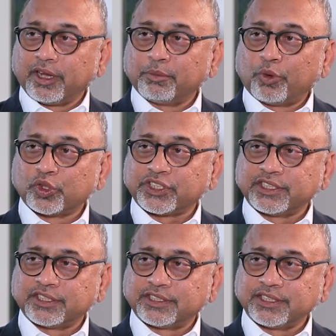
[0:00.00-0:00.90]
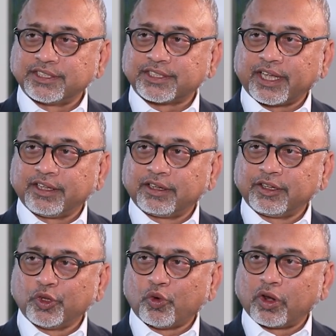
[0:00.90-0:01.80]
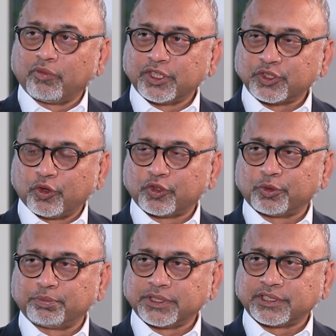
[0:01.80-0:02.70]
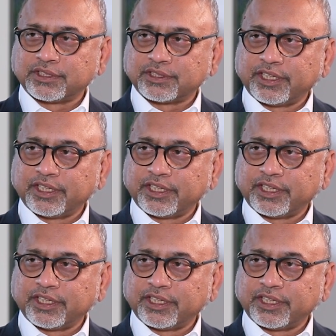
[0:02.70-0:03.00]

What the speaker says: In most agencies cycle, you always go through pitches.